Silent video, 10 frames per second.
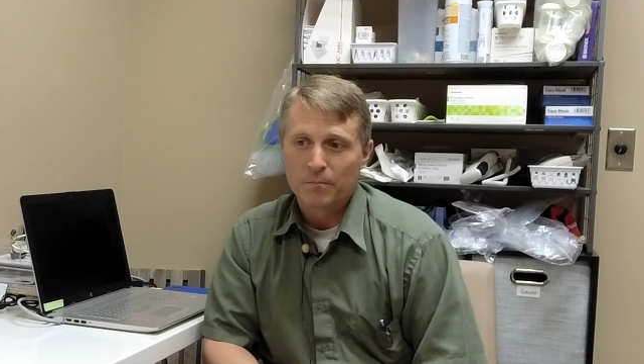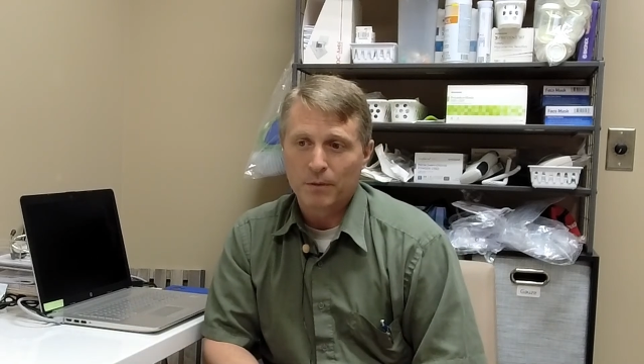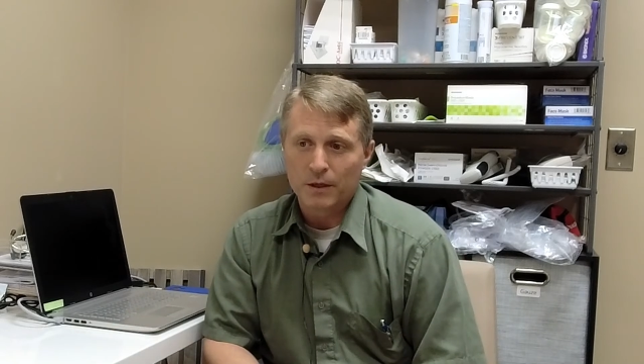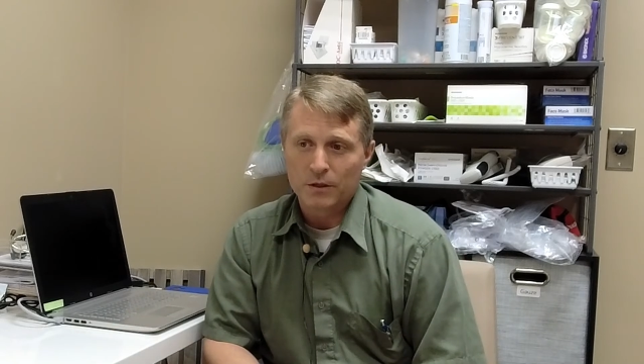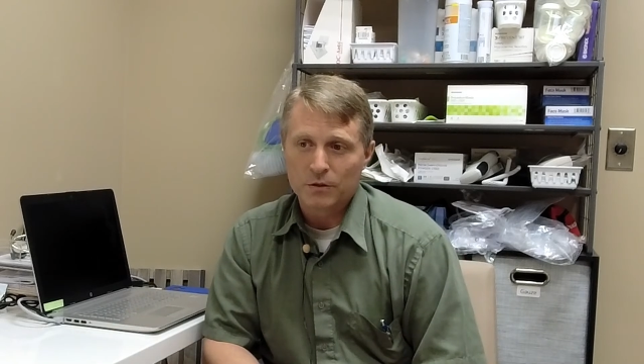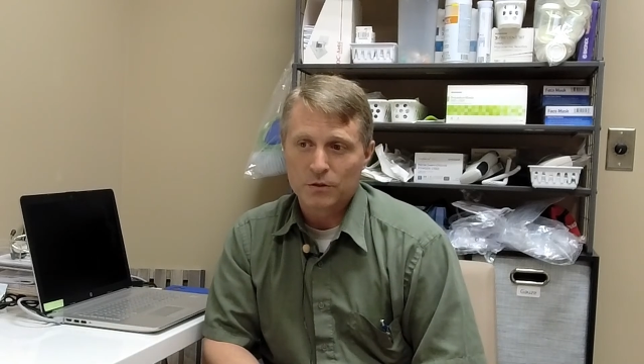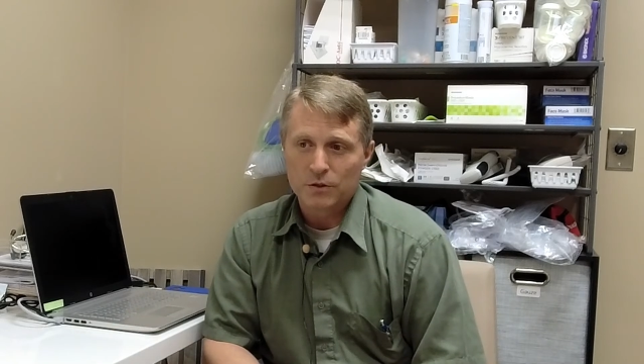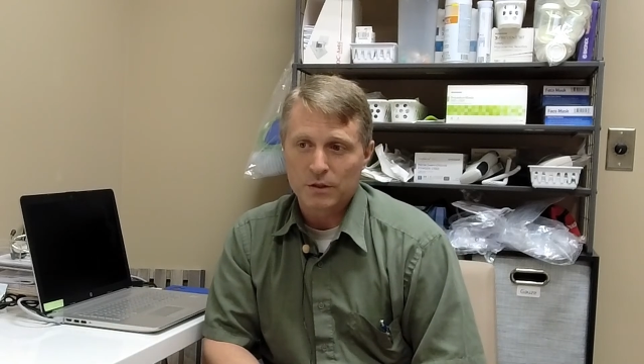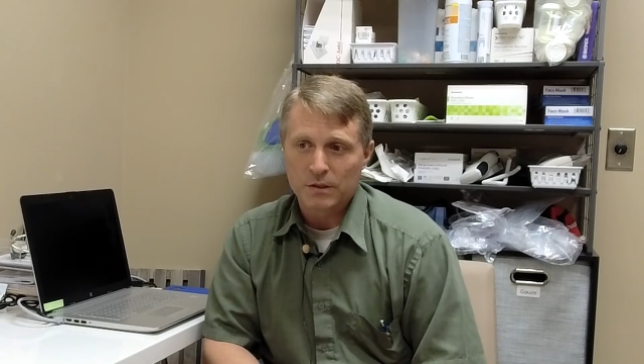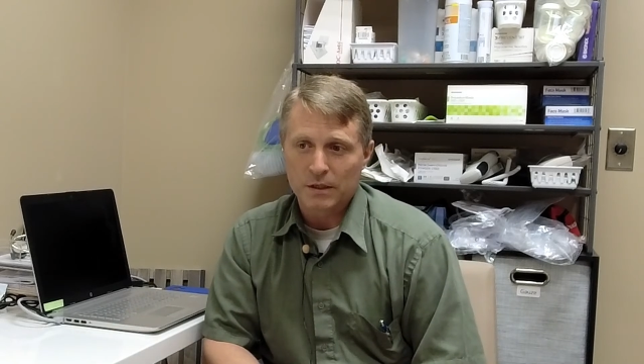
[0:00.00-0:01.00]
But
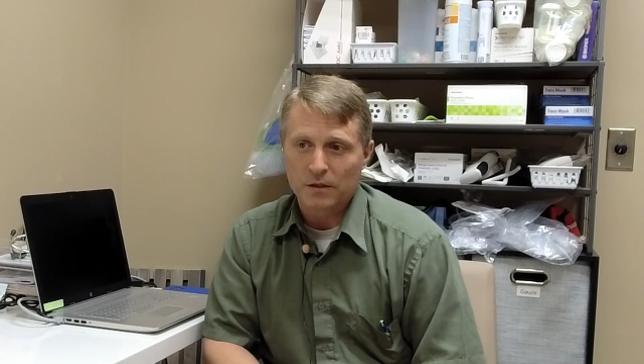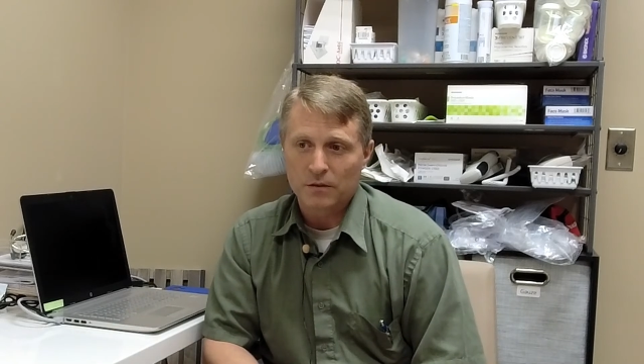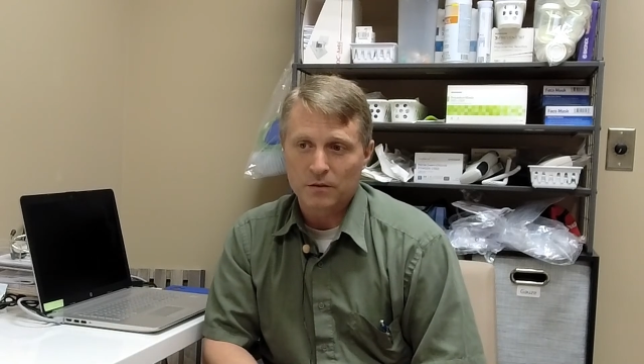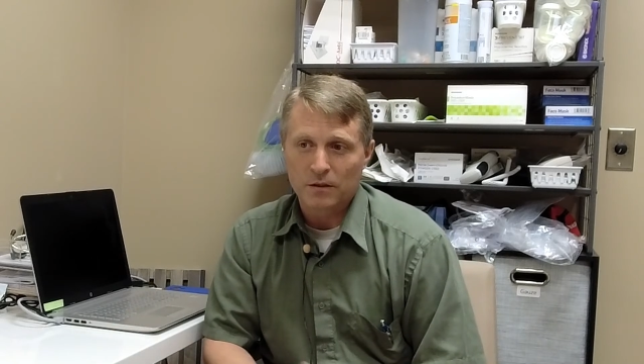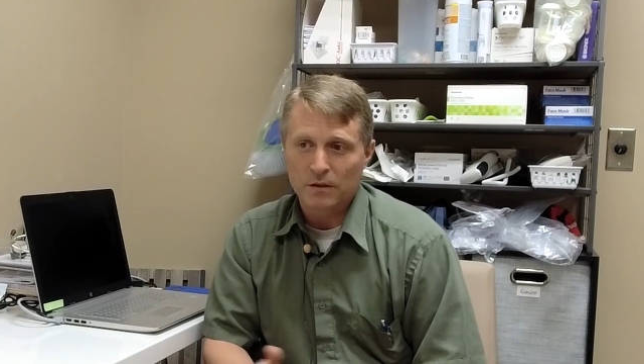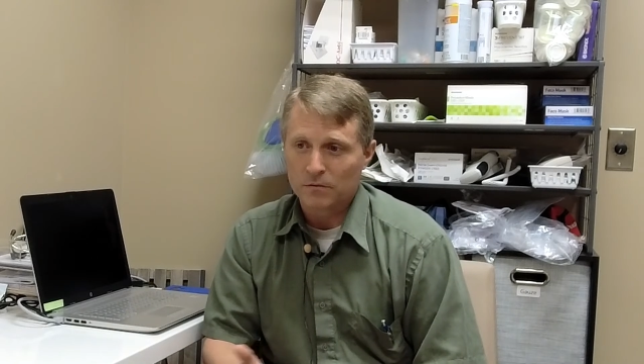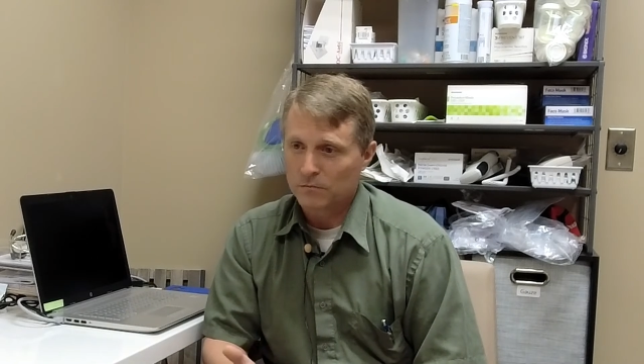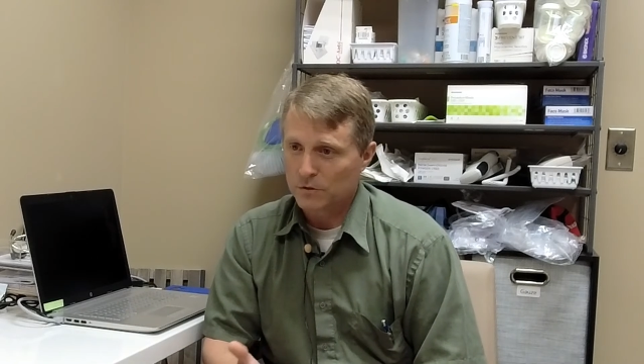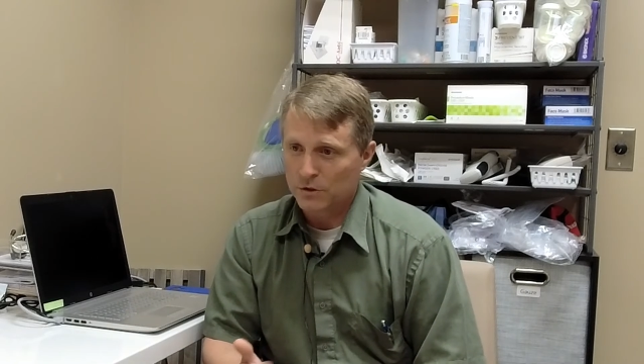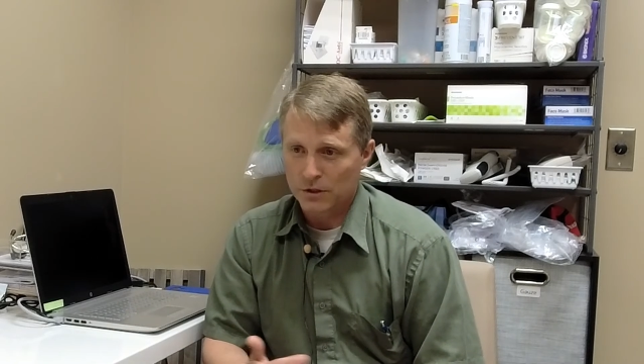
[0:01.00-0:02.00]
she said that
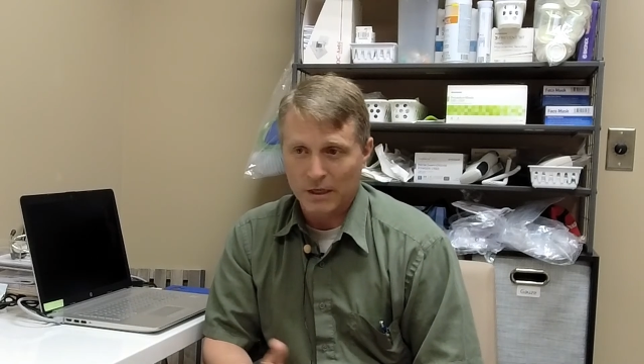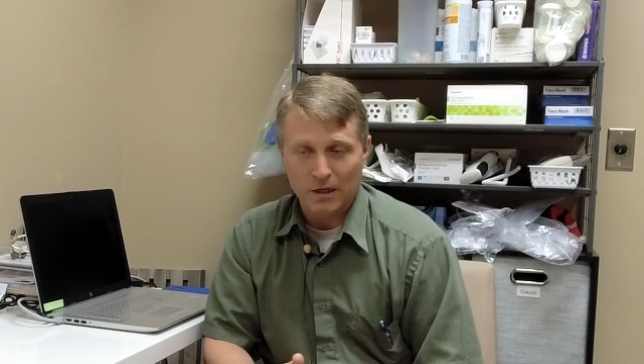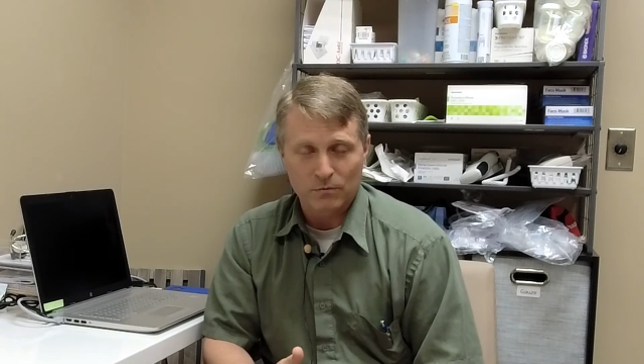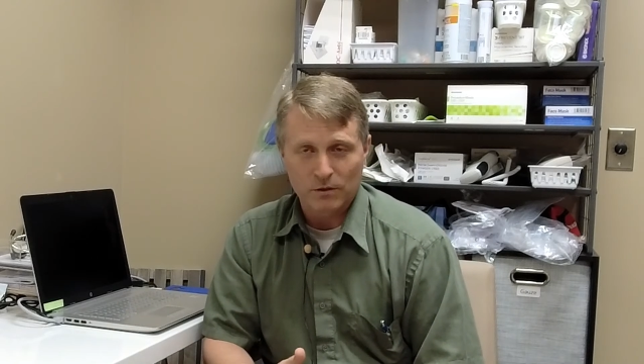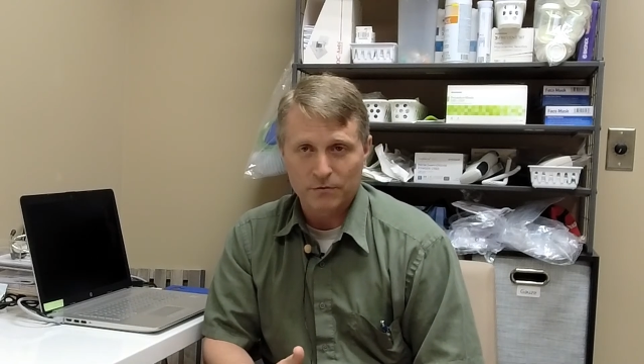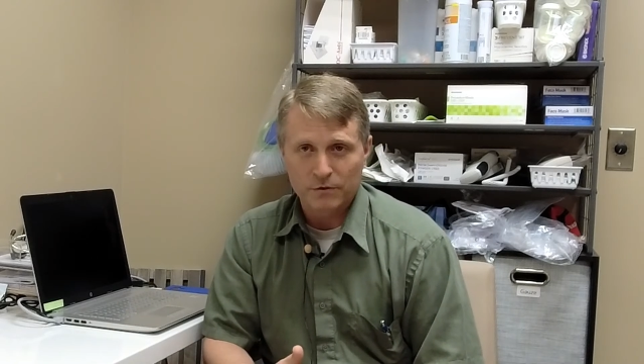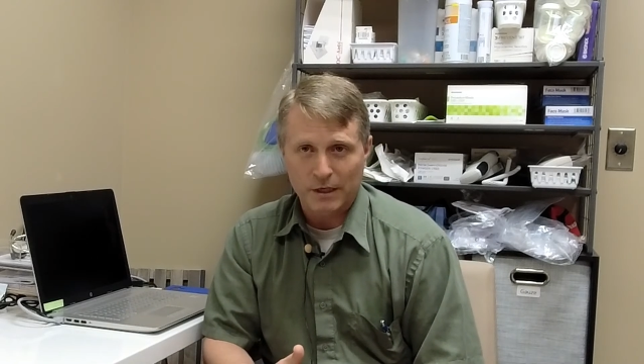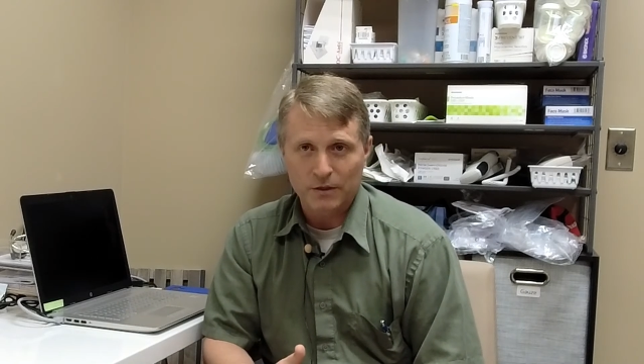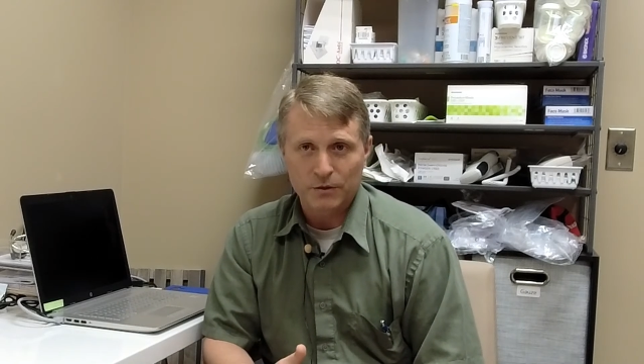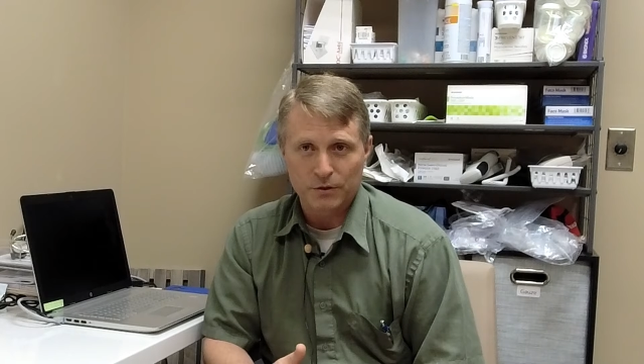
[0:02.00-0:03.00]
she had a rough
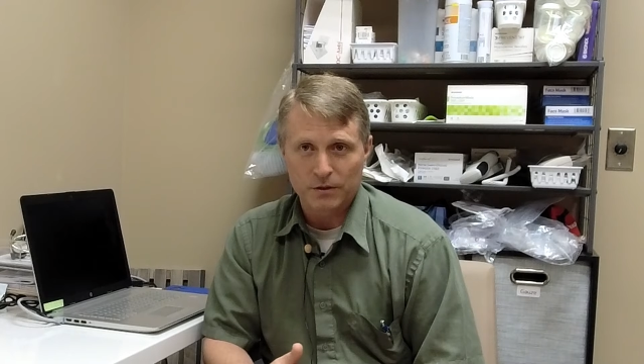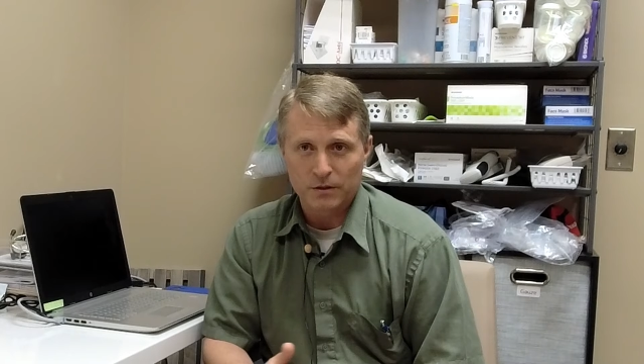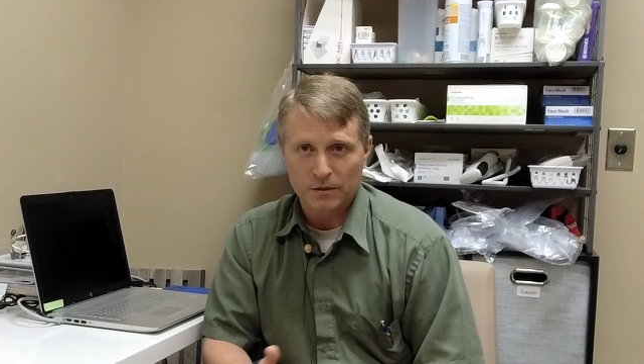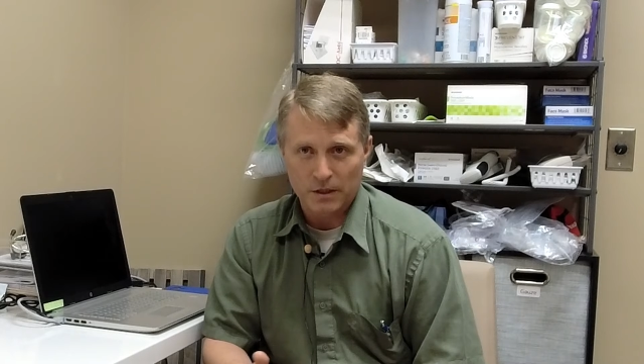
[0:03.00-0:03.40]
childhood